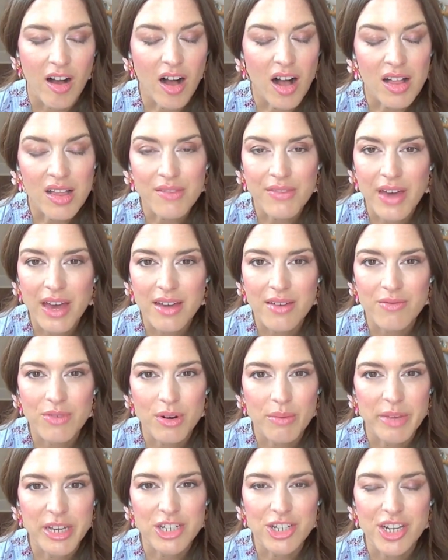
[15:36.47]
All of that
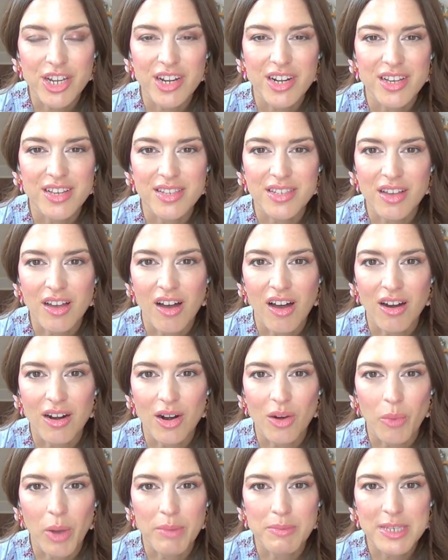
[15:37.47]
information is on
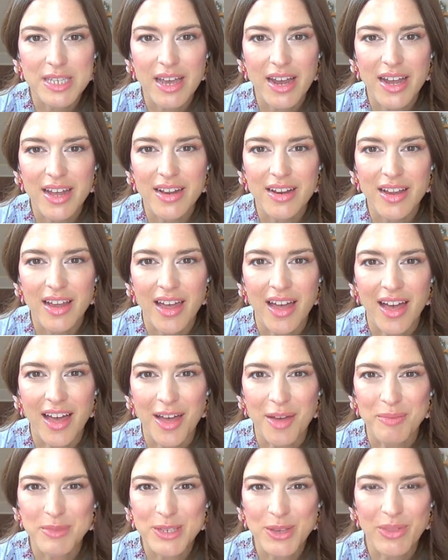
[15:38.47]
our website,
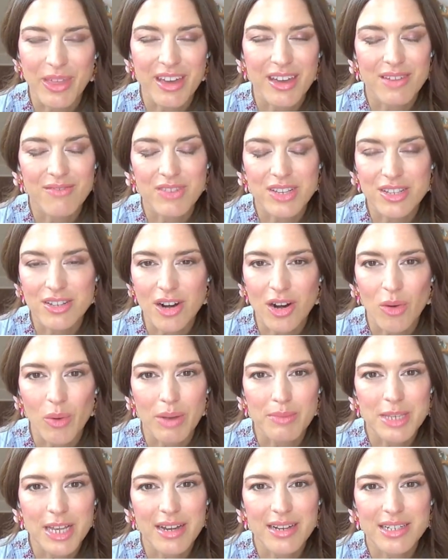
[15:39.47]
and so they can visit our
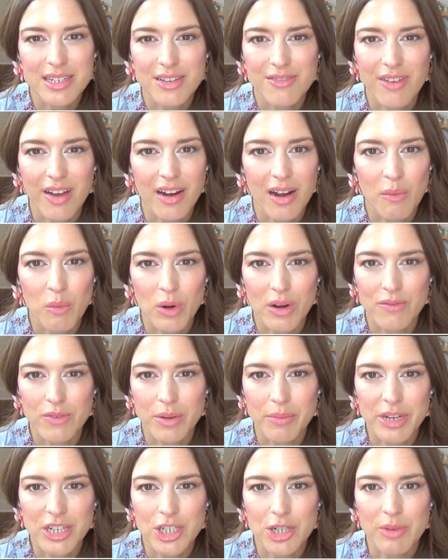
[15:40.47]
website to find out more
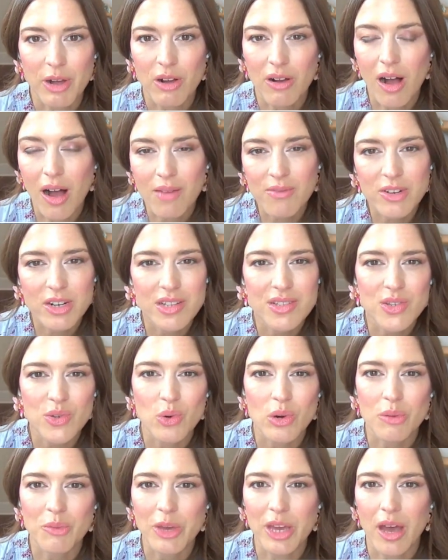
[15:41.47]
information about conference
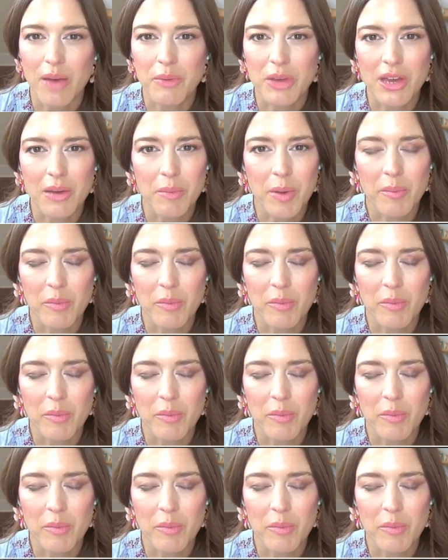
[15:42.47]
or becoming a